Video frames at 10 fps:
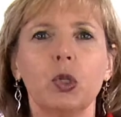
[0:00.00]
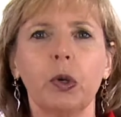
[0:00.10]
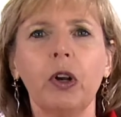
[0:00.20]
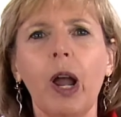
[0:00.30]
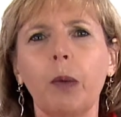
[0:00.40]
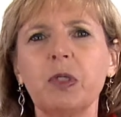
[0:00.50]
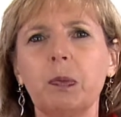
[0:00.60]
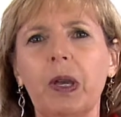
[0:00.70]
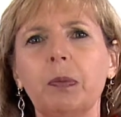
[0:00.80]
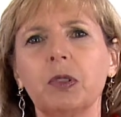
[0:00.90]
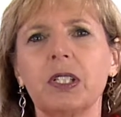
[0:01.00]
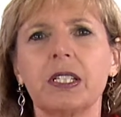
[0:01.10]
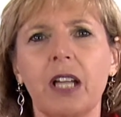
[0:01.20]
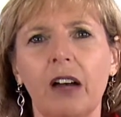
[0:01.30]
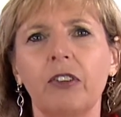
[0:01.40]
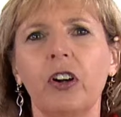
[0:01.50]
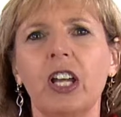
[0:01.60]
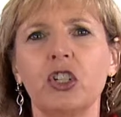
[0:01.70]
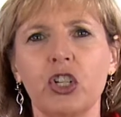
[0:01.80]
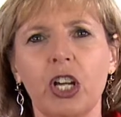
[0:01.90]
Twitter helps people discover
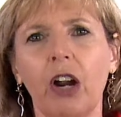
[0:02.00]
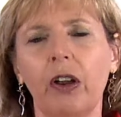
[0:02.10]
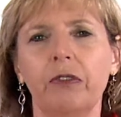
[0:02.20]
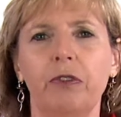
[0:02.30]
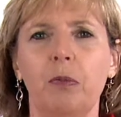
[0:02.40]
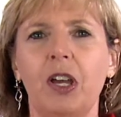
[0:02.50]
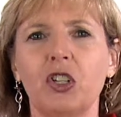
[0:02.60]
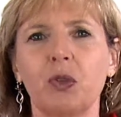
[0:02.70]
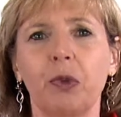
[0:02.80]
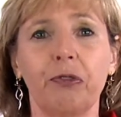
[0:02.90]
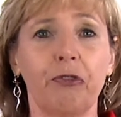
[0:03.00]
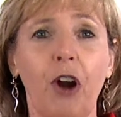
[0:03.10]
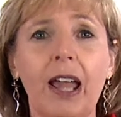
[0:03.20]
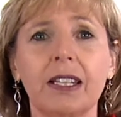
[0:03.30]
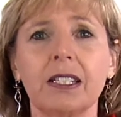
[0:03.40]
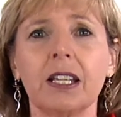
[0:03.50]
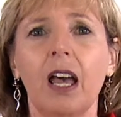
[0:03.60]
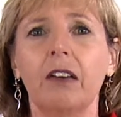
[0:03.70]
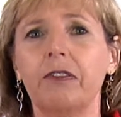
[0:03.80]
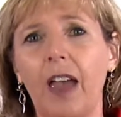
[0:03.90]
and share information with friends,
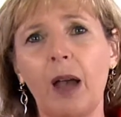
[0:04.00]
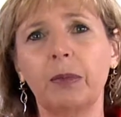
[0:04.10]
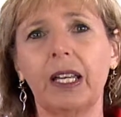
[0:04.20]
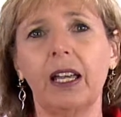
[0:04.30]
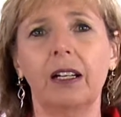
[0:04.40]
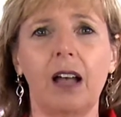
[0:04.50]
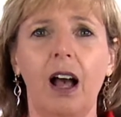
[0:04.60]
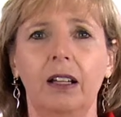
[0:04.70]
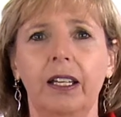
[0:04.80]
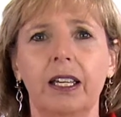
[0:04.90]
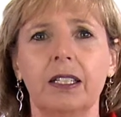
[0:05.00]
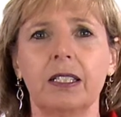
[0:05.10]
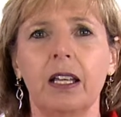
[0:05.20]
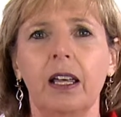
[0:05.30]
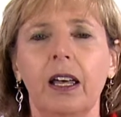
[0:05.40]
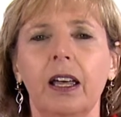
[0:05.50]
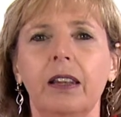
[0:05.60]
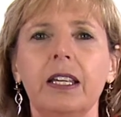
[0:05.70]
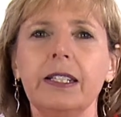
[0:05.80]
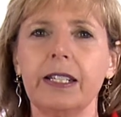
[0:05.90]
family, and colleagues.
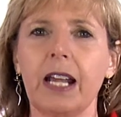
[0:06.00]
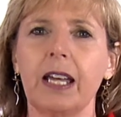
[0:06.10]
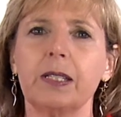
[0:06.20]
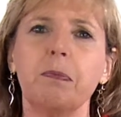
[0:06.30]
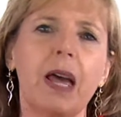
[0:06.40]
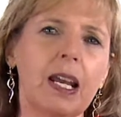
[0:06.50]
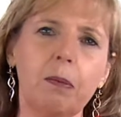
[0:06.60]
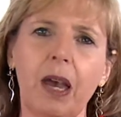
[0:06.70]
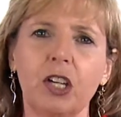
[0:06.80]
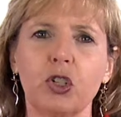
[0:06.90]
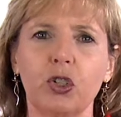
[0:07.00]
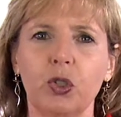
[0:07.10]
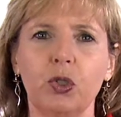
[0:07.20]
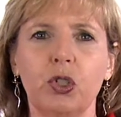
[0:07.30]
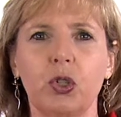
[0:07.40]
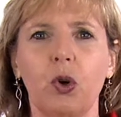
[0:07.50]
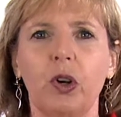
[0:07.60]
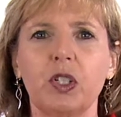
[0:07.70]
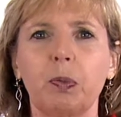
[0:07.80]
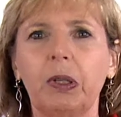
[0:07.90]
These days, many major news
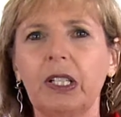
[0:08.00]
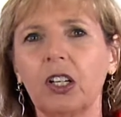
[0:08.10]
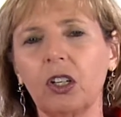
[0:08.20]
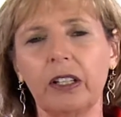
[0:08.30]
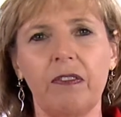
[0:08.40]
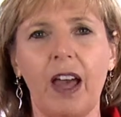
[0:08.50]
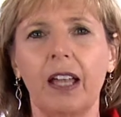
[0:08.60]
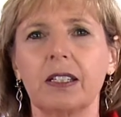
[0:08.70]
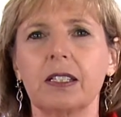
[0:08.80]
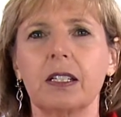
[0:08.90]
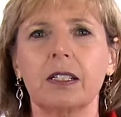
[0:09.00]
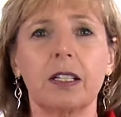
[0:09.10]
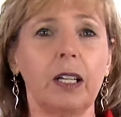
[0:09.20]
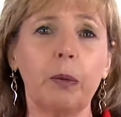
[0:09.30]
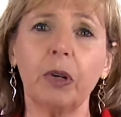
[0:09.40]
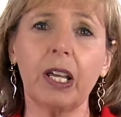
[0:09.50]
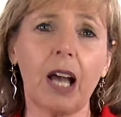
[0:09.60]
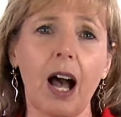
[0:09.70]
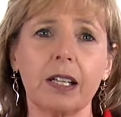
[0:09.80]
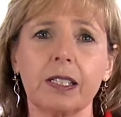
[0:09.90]
stories, political events, celebrity
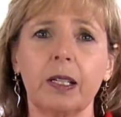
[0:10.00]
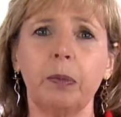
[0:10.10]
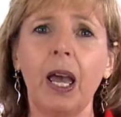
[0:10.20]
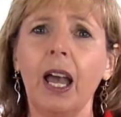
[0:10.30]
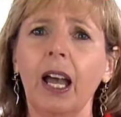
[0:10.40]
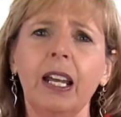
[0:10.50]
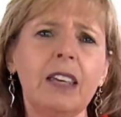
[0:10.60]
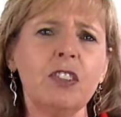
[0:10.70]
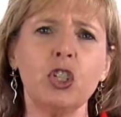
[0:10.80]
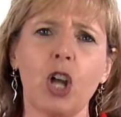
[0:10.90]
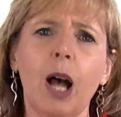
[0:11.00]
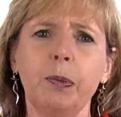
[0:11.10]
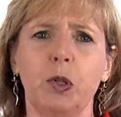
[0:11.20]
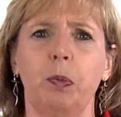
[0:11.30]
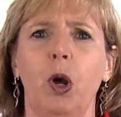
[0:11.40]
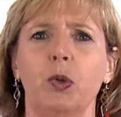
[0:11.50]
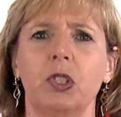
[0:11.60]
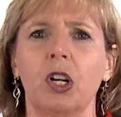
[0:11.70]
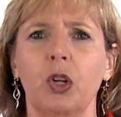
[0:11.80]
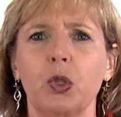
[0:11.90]
gossip, and even jobs are
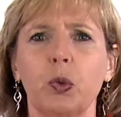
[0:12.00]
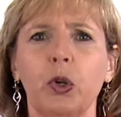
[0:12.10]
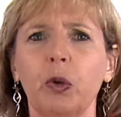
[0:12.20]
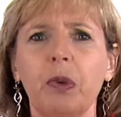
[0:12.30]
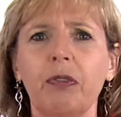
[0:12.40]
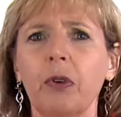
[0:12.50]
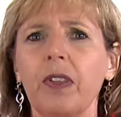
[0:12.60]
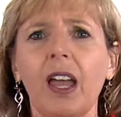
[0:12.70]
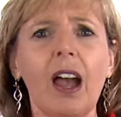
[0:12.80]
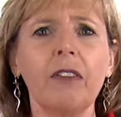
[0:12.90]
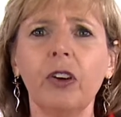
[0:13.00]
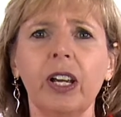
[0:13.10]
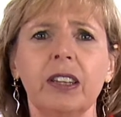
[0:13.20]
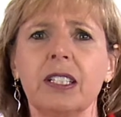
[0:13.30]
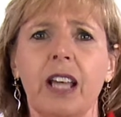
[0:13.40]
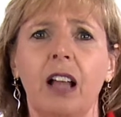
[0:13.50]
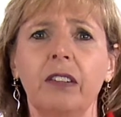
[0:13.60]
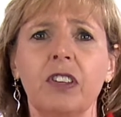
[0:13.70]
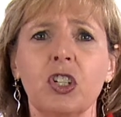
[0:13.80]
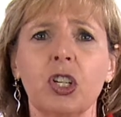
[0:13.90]
posted on Twitter before they ever hit the
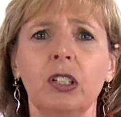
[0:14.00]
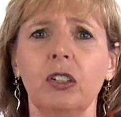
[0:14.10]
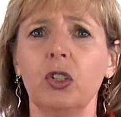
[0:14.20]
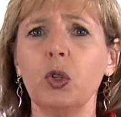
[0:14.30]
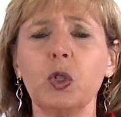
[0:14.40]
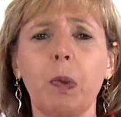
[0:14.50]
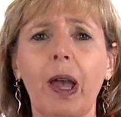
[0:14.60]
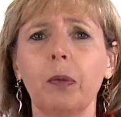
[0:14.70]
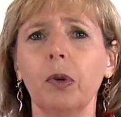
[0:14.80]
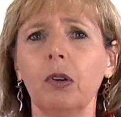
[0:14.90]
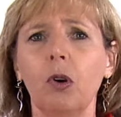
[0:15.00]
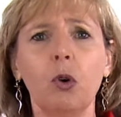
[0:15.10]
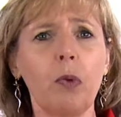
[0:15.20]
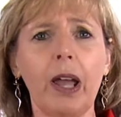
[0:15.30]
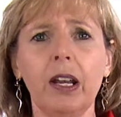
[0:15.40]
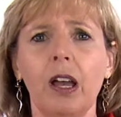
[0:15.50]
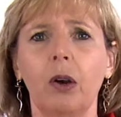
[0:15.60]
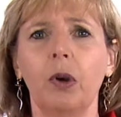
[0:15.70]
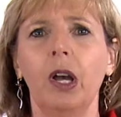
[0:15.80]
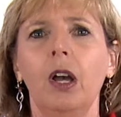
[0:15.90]
television, newspaper, or
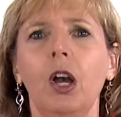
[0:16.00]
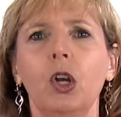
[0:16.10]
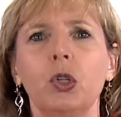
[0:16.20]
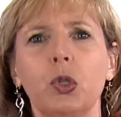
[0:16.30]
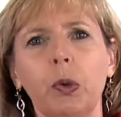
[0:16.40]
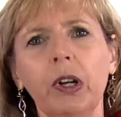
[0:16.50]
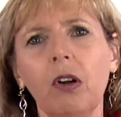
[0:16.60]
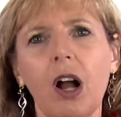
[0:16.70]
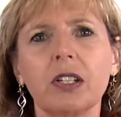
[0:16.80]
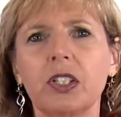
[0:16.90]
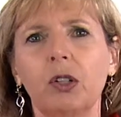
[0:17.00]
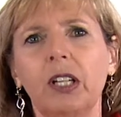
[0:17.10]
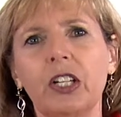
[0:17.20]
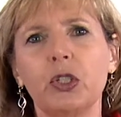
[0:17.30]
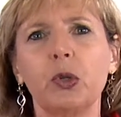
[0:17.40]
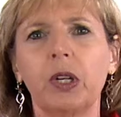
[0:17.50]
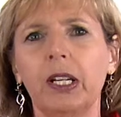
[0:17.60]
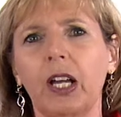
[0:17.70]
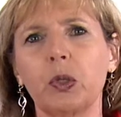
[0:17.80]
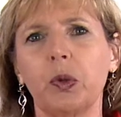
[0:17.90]
radio. Twitter also lets you
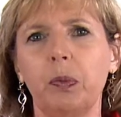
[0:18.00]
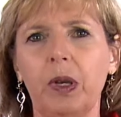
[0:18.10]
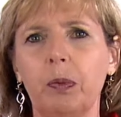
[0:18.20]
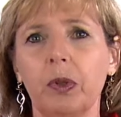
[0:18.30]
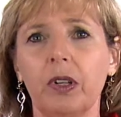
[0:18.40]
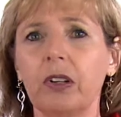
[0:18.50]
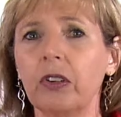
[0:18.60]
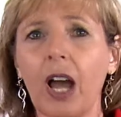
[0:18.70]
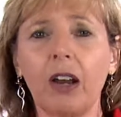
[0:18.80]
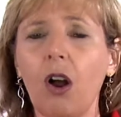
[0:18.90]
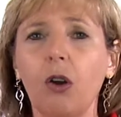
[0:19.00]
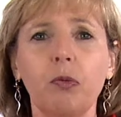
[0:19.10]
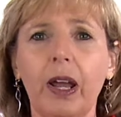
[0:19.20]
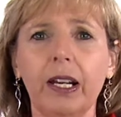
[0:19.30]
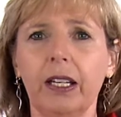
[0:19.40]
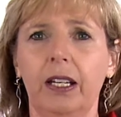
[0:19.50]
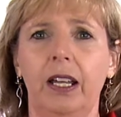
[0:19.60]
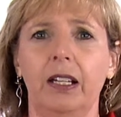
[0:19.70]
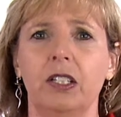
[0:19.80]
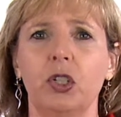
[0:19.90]
connect with people that are not already
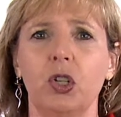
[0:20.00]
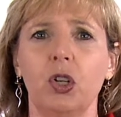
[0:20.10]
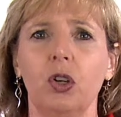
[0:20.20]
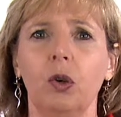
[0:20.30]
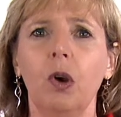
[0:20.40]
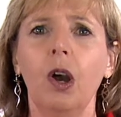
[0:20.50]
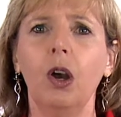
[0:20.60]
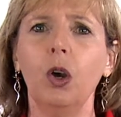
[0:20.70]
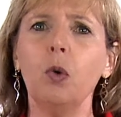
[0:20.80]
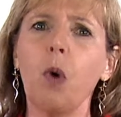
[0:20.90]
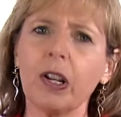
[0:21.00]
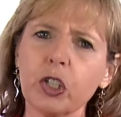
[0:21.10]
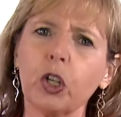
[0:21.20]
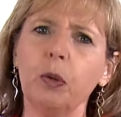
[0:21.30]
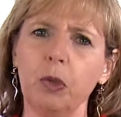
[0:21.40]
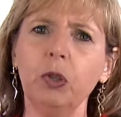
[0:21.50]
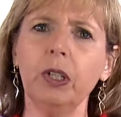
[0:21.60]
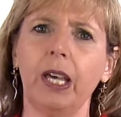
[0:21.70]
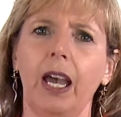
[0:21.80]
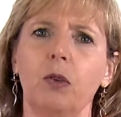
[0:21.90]
connected to you who want to
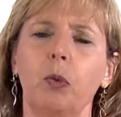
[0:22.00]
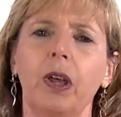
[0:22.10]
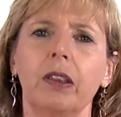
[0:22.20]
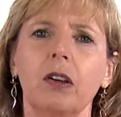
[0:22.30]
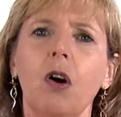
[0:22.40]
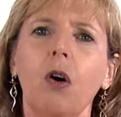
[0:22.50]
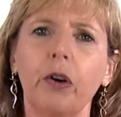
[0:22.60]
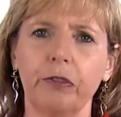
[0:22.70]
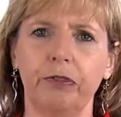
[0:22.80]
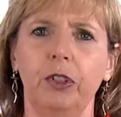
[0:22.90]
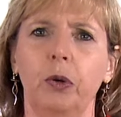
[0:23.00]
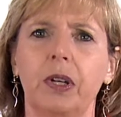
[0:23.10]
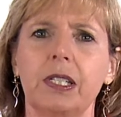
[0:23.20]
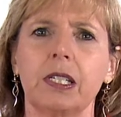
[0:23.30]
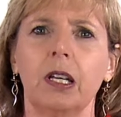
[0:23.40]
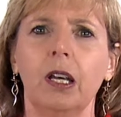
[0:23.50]
communicate with or influence.